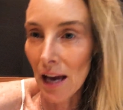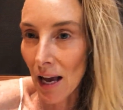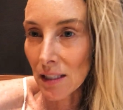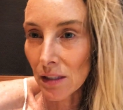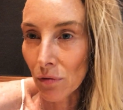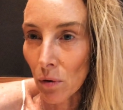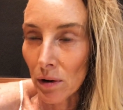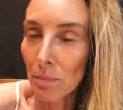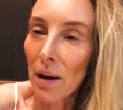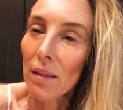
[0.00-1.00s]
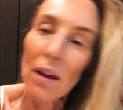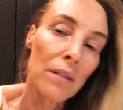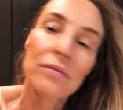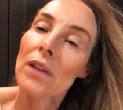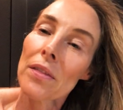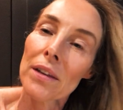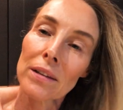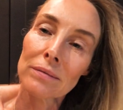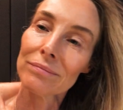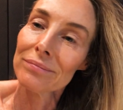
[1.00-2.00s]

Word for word: ask for in my life? Nothing.